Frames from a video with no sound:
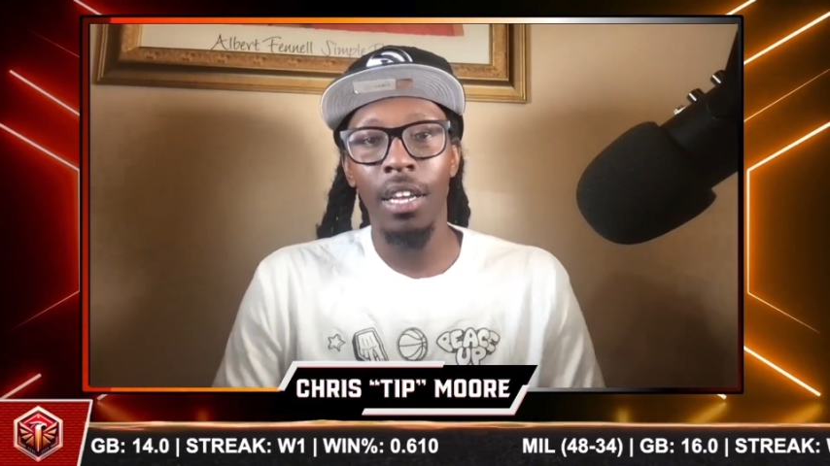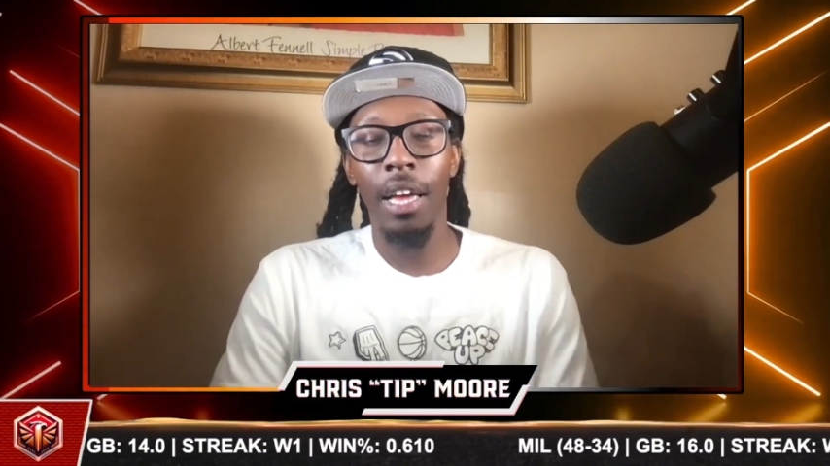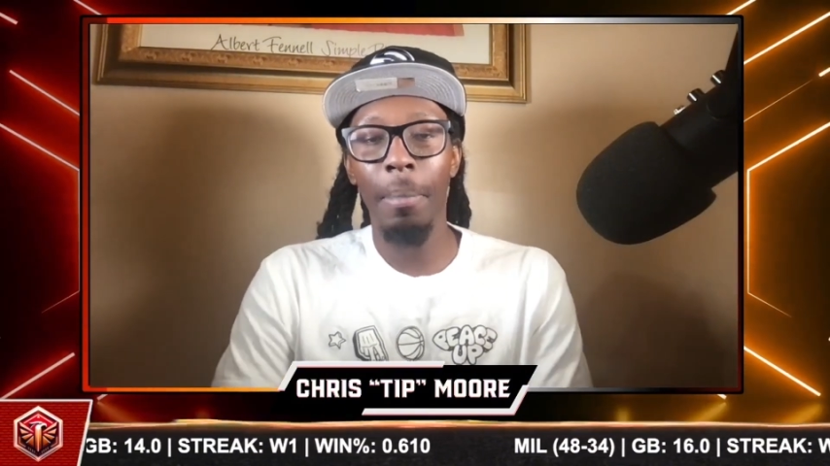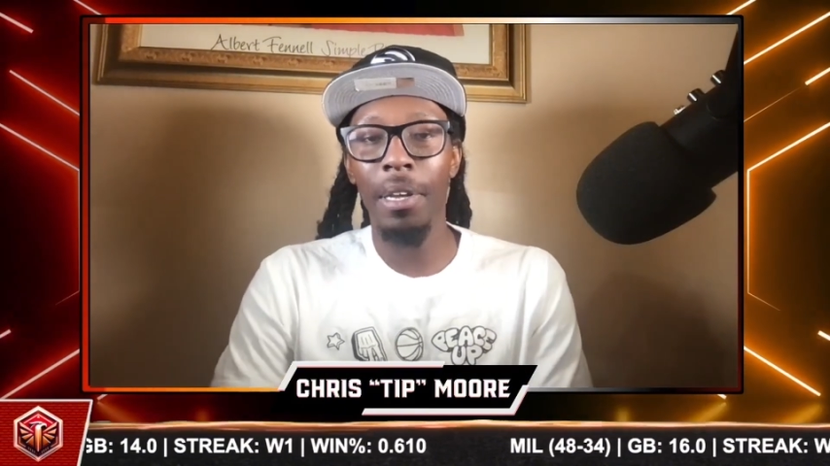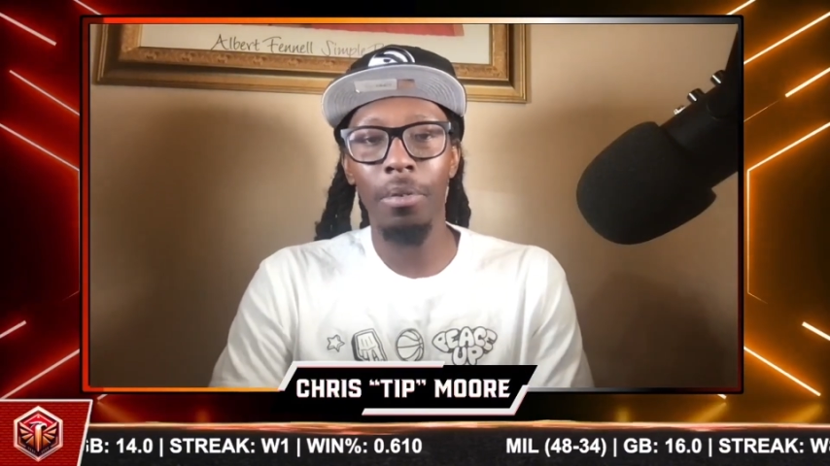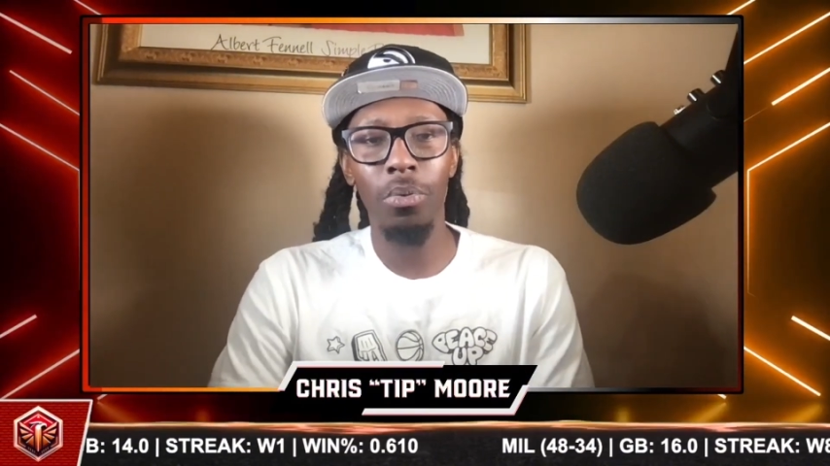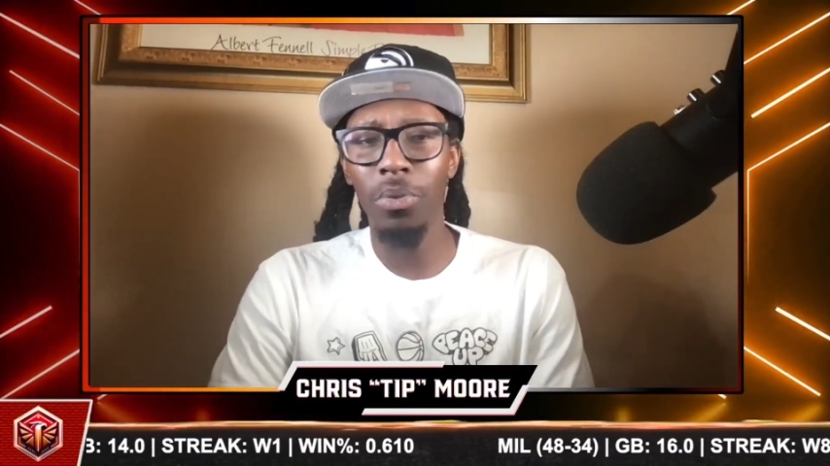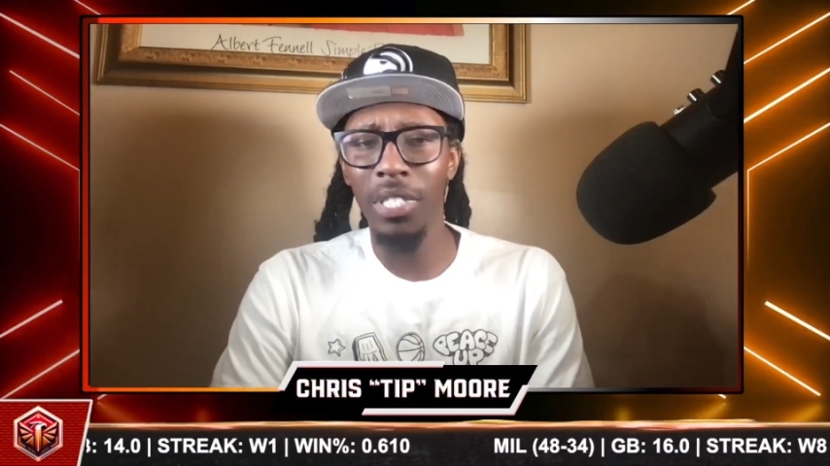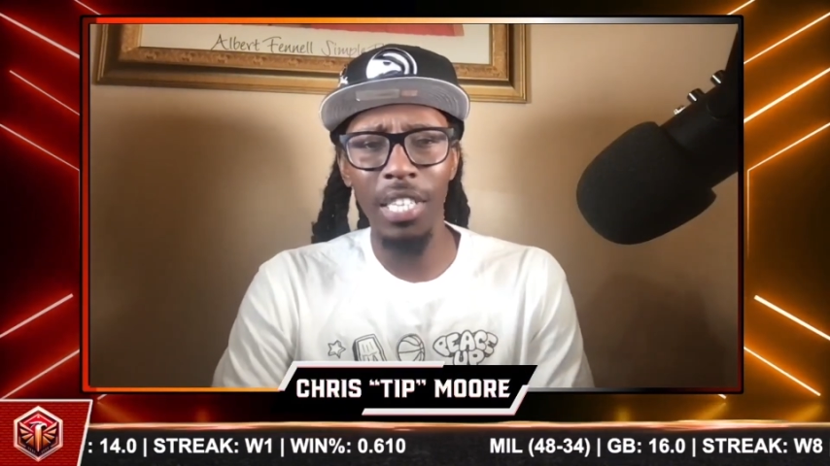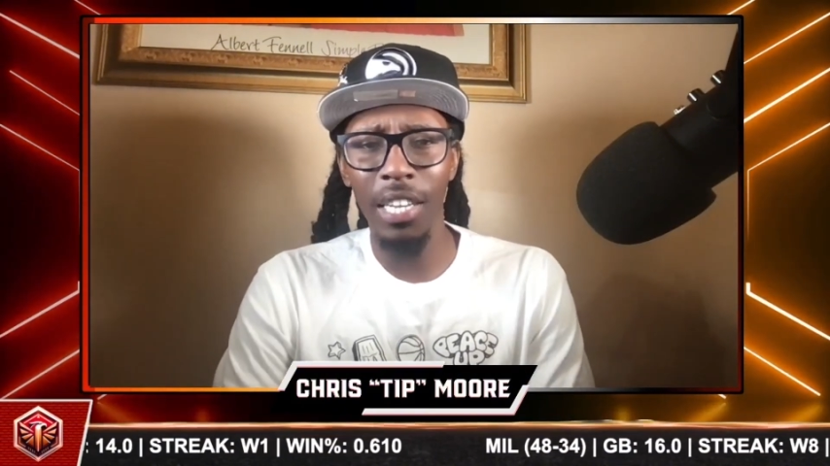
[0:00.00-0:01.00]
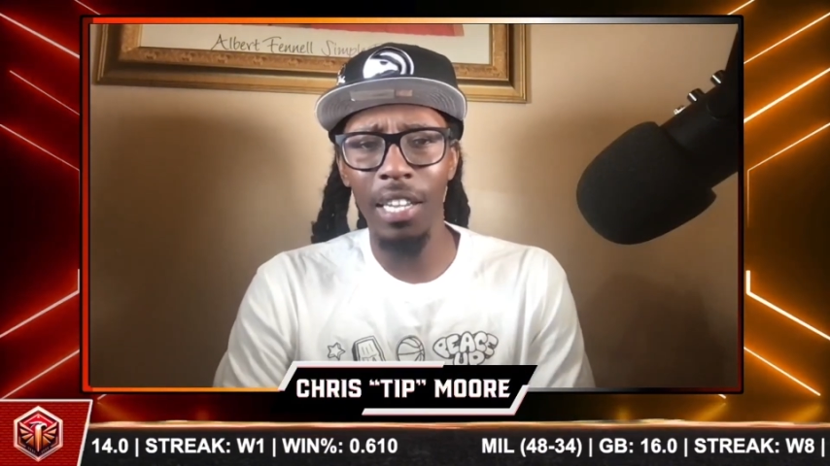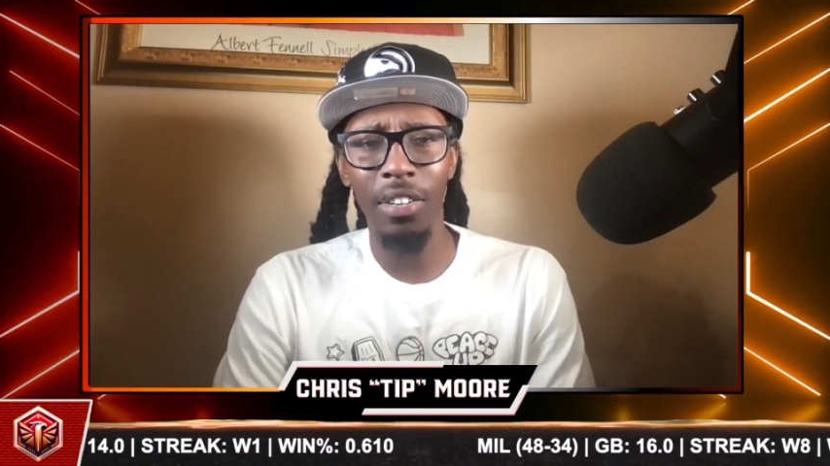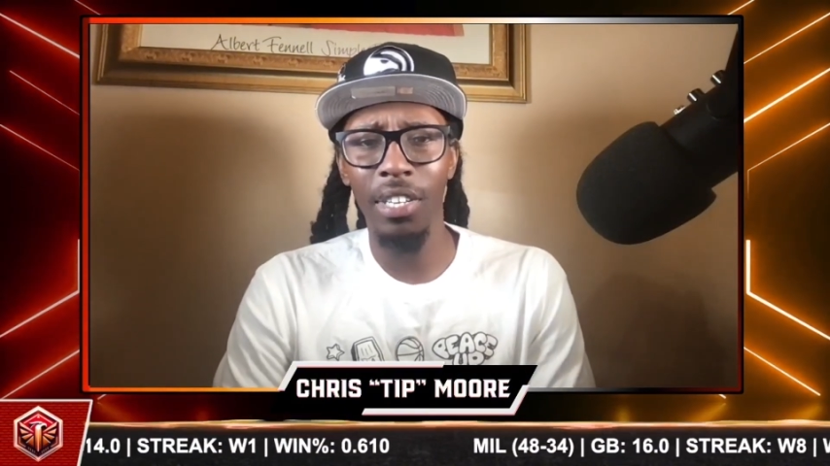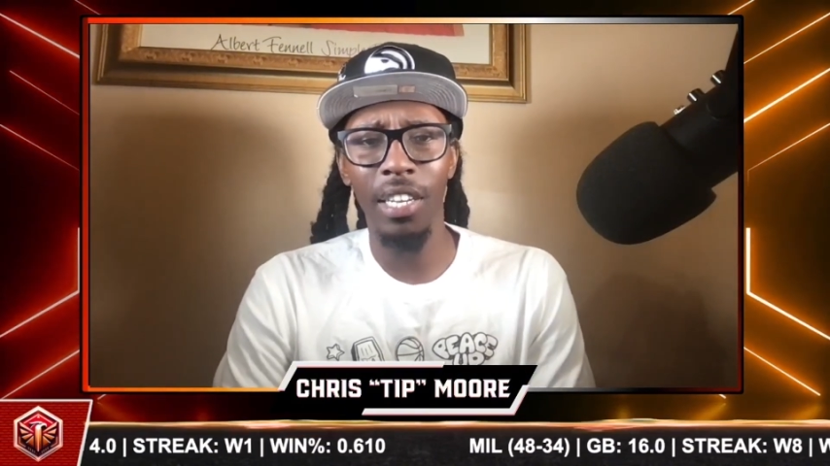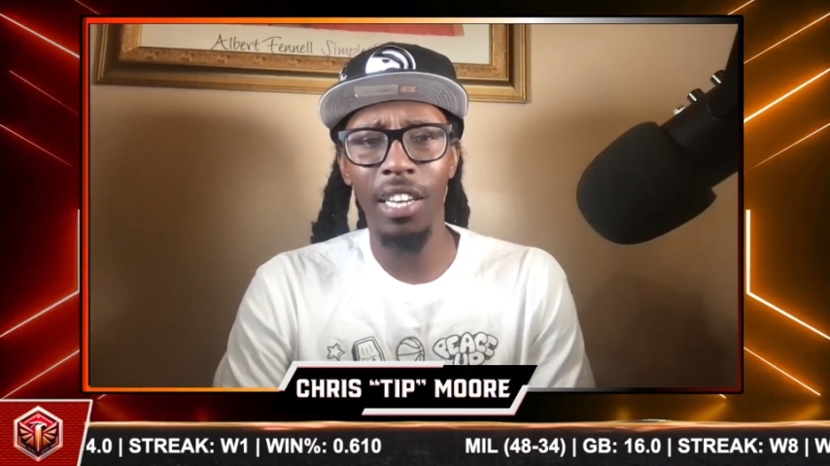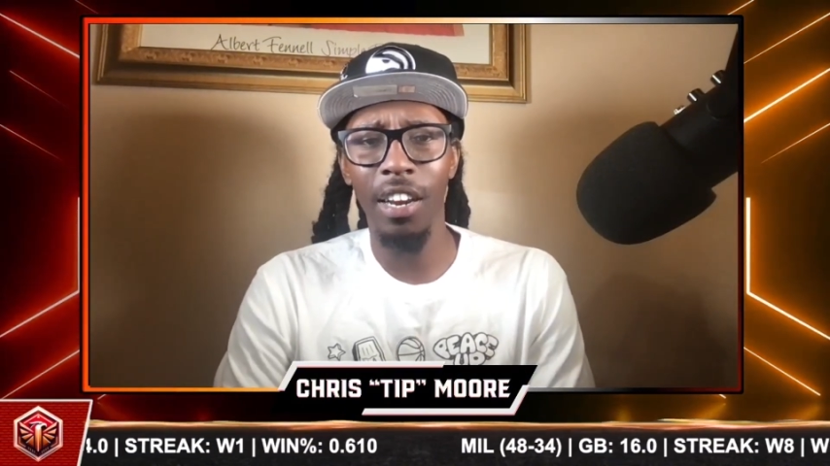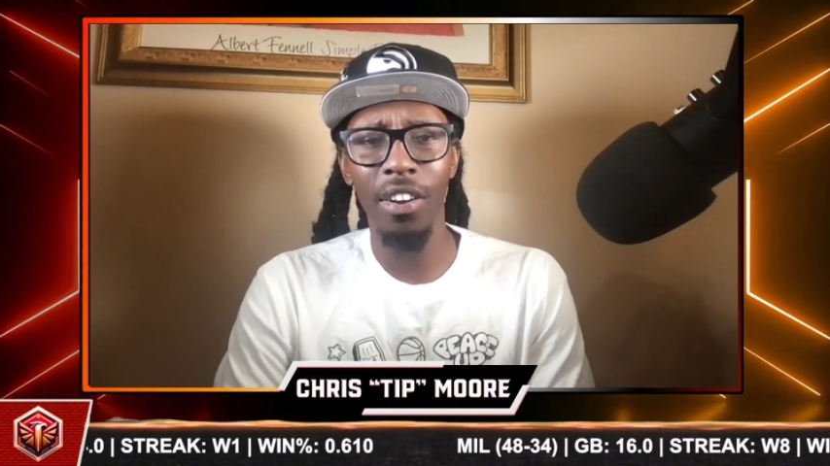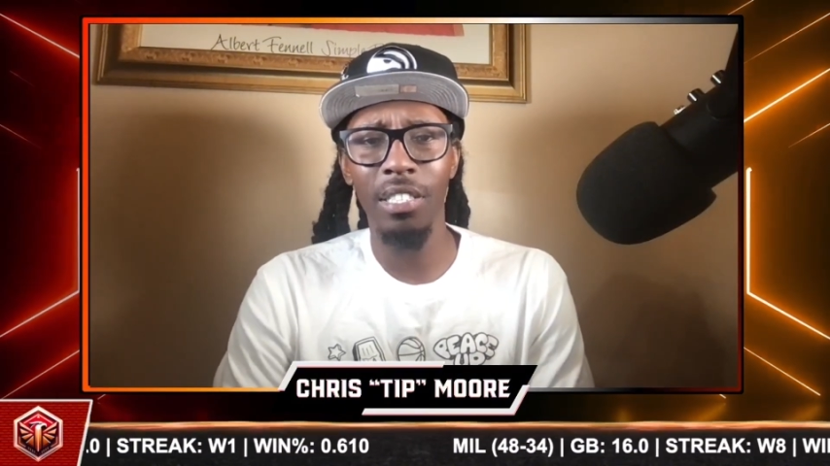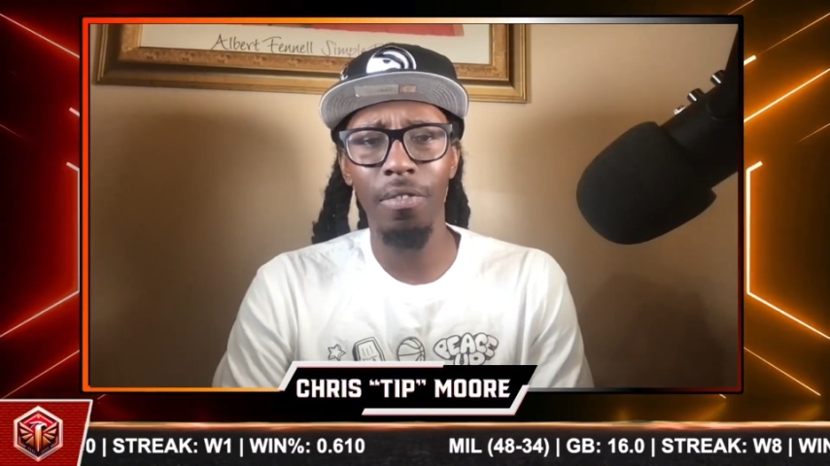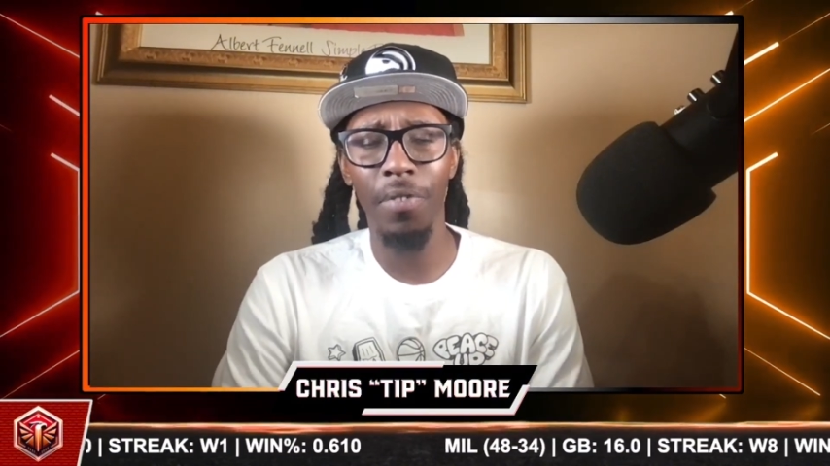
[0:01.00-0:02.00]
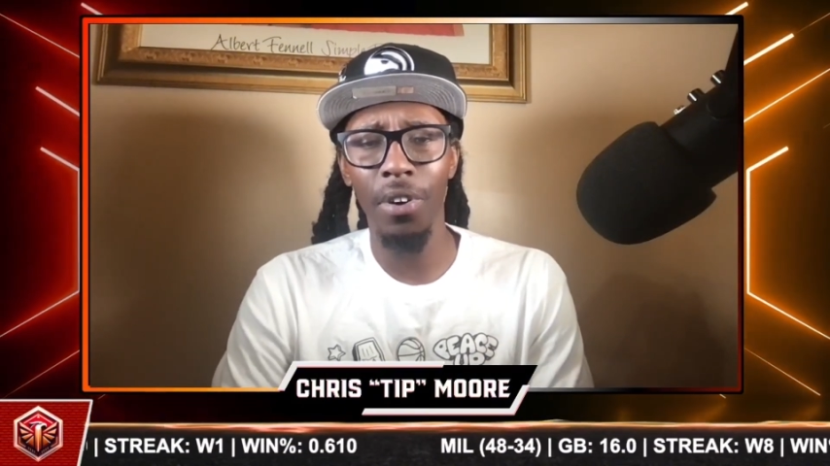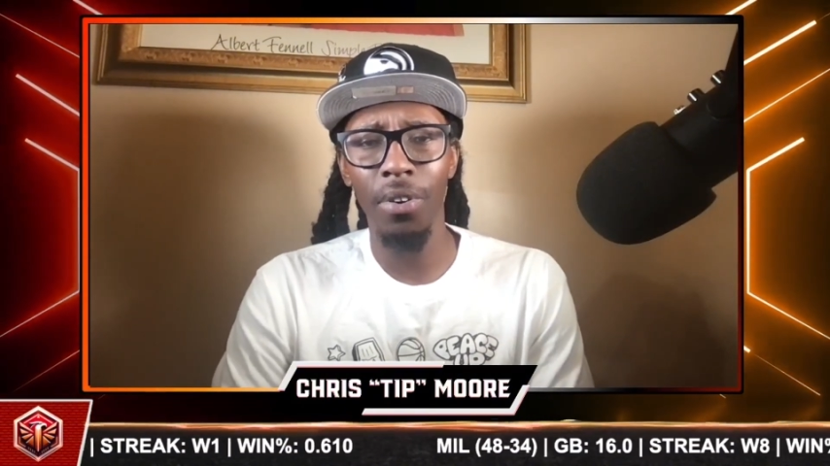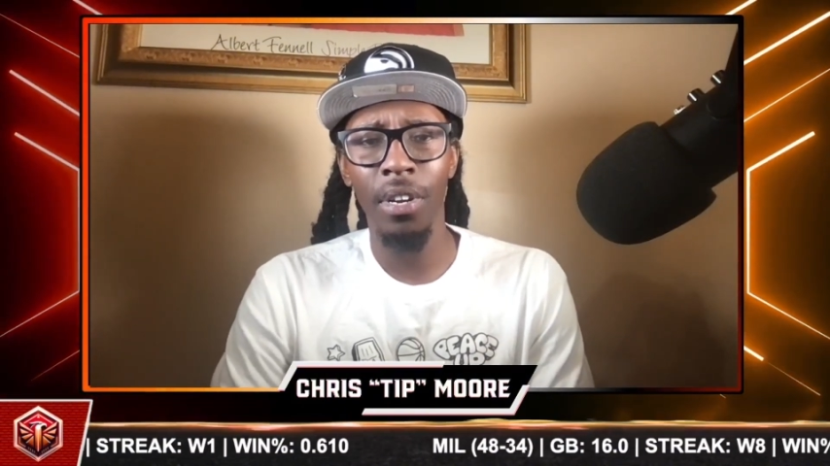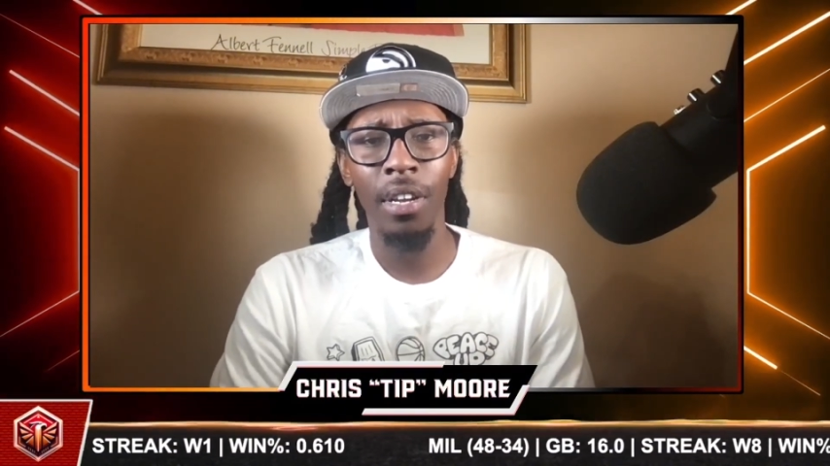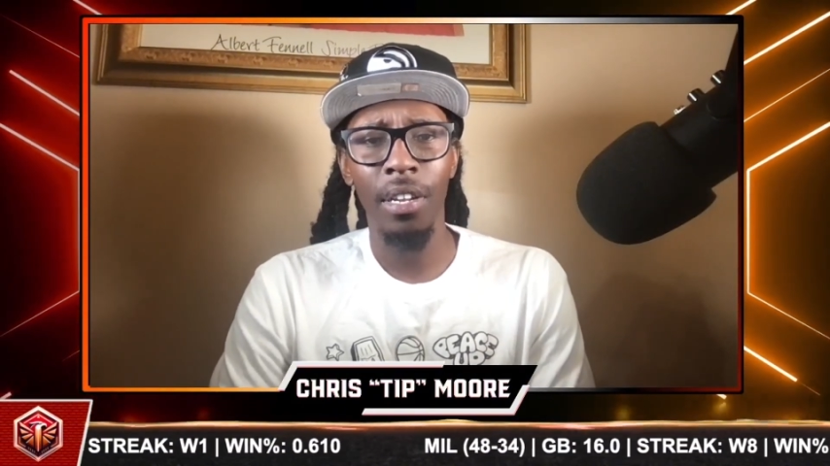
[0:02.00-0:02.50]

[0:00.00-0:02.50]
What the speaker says: I mean, you see it. Look at Karis LeVert.